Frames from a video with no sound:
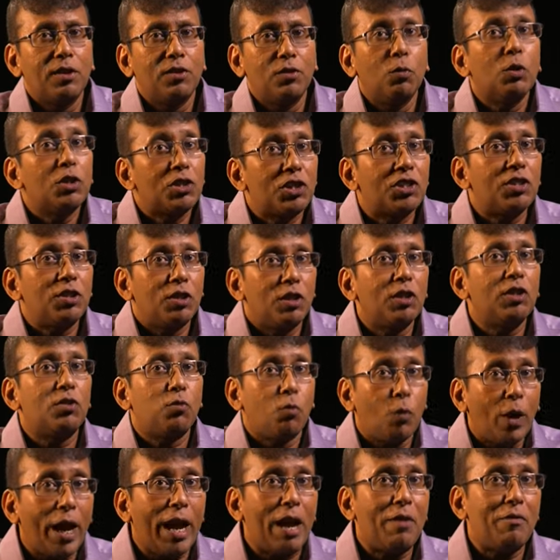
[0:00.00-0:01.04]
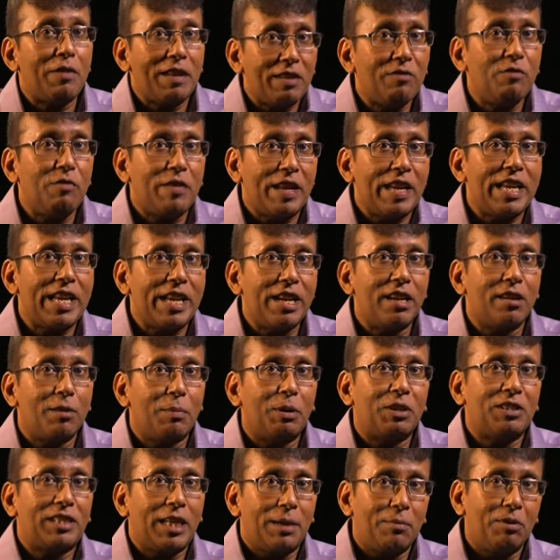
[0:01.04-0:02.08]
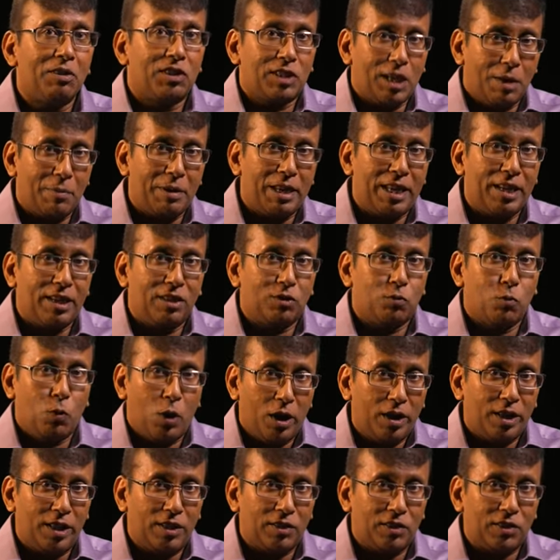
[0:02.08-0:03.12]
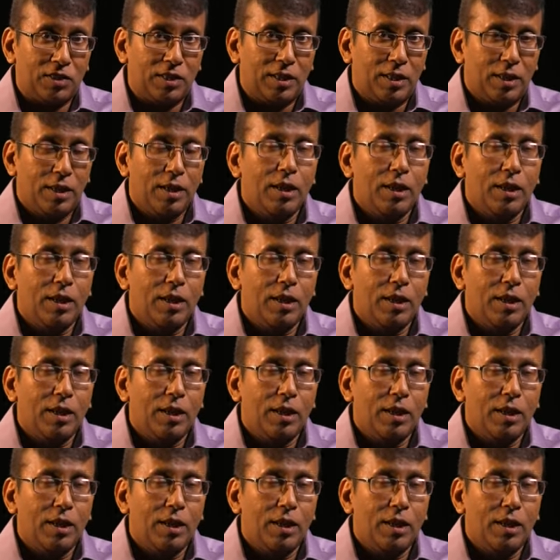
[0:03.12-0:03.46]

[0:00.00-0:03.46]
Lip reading: which is where we hear about Tamils coming here as workers.